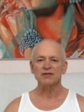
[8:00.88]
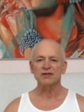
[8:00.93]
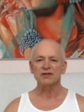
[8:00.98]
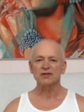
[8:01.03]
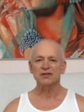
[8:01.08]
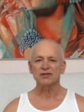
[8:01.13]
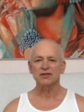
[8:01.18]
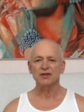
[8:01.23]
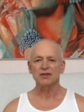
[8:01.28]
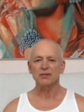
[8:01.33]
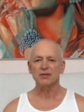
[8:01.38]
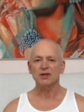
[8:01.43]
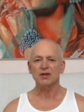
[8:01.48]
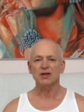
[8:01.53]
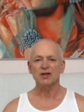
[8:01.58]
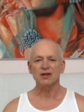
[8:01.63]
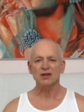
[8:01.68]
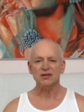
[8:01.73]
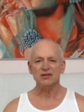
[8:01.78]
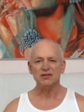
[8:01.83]
they seem
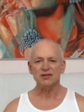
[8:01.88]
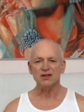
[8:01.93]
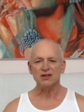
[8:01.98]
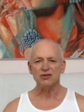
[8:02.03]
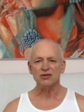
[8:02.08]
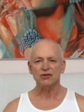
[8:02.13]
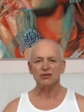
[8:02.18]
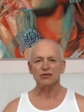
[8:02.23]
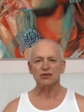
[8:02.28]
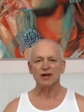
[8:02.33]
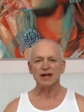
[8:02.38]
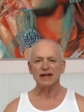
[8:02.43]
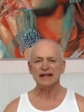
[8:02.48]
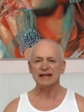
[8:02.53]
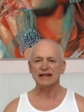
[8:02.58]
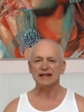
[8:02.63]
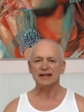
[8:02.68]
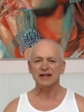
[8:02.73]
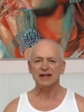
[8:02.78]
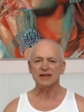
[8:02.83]
easy. You're
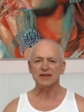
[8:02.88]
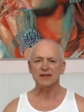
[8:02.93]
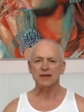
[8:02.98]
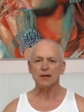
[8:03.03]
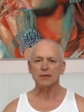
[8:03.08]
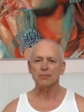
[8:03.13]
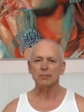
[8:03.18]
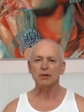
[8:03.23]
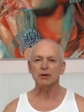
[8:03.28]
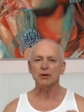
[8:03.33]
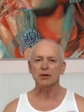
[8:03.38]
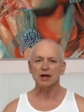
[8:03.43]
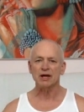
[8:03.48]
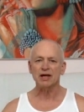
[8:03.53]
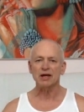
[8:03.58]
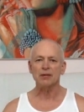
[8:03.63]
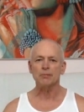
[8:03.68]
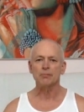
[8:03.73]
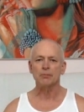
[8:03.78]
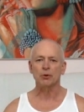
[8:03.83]
not getting that big
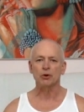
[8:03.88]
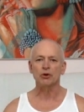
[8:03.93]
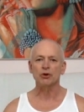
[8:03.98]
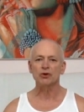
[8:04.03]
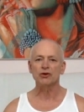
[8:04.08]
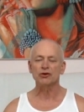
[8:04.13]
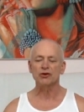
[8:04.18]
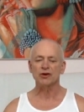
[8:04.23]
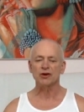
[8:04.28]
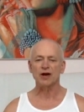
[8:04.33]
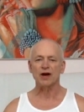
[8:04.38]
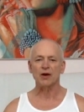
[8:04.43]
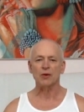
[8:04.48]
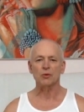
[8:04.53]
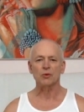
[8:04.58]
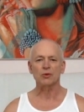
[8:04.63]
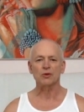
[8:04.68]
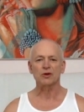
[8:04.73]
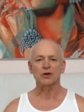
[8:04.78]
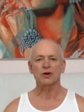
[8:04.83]
burn. You're not
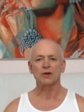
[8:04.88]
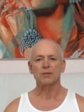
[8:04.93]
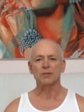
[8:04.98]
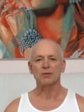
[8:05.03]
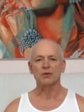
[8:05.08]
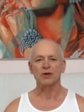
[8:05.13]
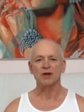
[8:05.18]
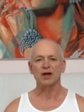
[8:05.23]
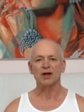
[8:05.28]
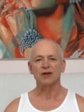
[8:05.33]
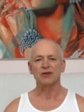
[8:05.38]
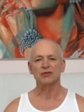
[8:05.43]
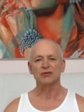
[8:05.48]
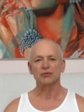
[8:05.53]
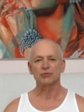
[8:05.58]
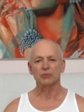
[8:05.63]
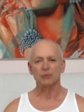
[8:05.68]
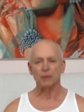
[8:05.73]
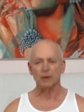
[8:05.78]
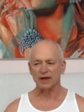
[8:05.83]
working up a lot of
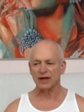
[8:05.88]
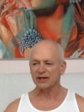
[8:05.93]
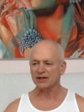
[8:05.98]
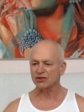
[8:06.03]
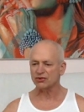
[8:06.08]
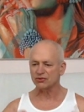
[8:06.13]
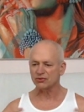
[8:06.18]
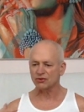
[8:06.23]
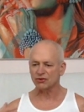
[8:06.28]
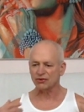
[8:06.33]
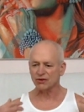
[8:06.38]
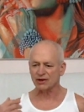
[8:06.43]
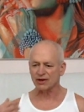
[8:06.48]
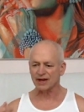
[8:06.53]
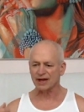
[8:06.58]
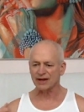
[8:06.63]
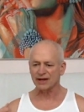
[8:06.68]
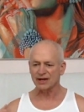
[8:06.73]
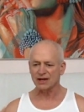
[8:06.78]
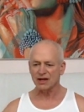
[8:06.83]
sweat. You're
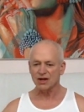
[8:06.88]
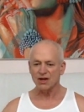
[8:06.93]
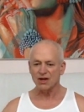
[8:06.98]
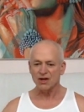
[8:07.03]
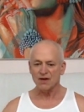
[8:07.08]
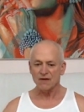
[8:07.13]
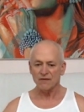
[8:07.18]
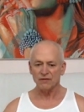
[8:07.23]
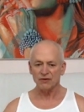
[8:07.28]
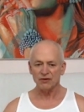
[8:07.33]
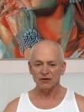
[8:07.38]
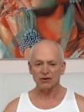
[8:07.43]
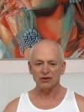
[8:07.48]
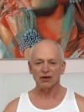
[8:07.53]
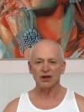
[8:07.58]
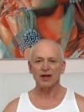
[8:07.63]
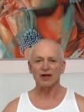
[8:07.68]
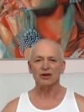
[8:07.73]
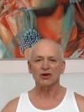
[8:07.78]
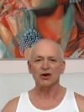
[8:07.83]
not
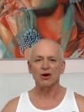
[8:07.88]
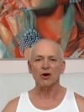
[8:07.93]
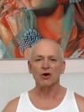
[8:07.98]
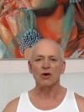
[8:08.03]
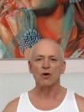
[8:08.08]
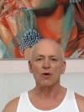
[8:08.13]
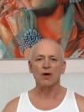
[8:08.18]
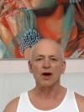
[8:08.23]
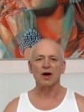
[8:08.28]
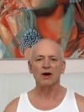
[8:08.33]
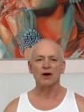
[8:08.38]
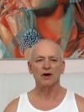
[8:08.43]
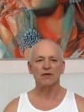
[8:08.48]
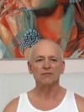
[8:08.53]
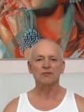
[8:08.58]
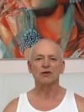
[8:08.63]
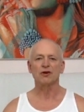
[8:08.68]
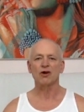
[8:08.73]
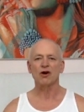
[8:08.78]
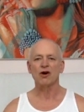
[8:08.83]
feeling like, oh, I
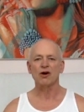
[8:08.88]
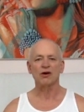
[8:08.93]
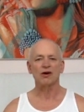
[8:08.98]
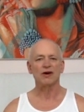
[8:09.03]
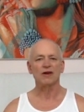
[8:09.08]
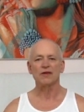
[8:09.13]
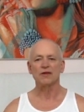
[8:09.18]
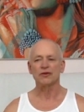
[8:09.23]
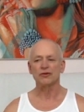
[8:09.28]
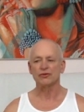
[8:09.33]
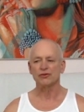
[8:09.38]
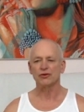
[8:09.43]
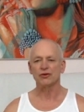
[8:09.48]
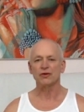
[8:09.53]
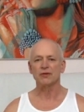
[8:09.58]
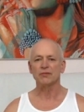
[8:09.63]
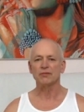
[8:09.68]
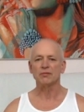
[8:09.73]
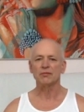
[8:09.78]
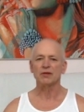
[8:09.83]
left it all on the
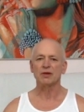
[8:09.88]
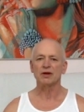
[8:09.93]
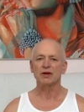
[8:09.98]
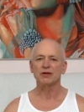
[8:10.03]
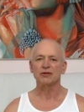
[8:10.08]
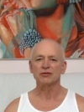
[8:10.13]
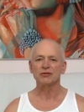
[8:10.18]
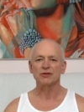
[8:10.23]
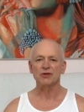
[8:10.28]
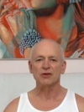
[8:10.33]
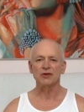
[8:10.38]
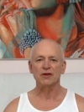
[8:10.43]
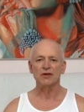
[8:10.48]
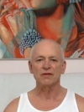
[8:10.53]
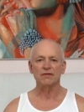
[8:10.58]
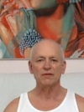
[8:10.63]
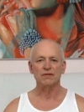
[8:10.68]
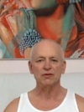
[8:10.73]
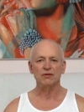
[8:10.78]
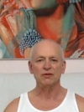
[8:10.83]
gym. And so they
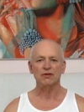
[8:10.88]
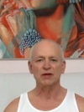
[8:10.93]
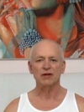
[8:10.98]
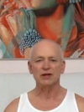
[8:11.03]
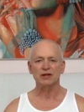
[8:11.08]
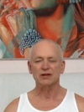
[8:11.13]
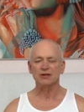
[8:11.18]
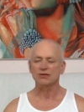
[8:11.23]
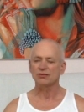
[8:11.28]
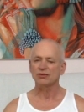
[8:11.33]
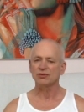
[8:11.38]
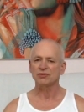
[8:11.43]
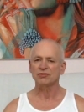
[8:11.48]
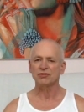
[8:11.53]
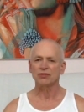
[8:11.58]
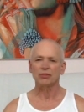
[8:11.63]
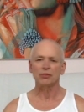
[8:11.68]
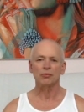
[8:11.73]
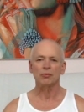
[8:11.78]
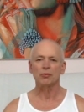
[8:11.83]
feel like just
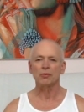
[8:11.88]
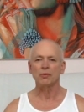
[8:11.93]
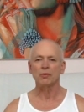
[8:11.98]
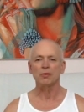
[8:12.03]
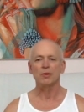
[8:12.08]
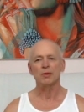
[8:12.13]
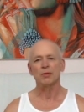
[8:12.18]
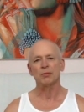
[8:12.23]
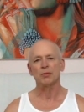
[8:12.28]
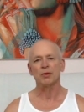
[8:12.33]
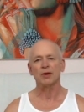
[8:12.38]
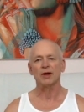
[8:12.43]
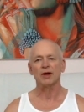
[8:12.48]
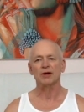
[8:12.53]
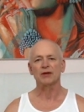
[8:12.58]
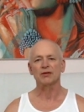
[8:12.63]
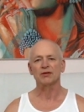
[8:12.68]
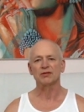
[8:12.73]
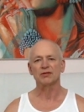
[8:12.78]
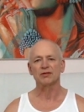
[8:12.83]
the throwaway
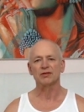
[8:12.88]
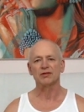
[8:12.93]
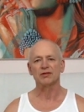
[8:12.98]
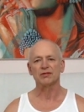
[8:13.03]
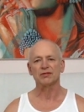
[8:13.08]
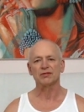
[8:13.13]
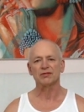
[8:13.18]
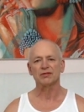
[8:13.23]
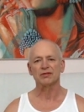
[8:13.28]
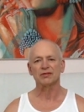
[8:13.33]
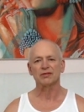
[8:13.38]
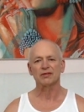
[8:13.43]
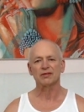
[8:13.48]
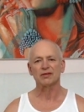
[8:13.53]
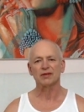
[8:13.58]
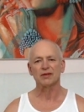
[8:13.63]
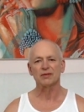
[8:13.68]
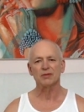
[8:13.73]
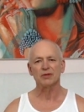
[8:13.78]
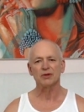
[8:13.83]
practices.
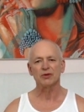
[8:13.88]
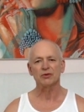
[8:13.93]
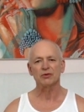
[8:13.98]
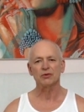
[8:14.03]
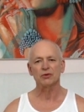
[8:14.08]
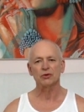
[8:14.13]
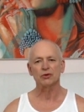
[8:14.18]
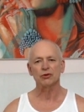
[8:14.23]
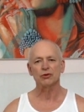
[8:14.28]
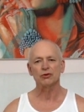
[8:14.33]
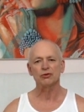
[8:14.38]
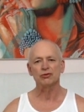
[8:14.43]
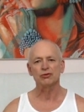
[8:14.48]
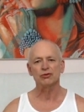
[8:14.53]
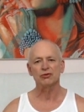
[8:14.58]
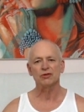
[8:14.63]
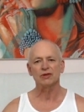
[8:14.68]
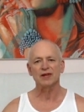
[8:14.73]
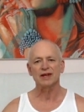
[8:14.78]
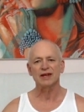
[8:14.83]
I'm here to encourage
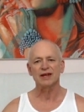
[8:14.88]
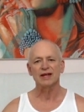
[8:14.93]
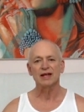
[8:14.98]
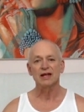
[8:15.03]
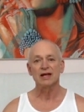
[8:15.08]
you that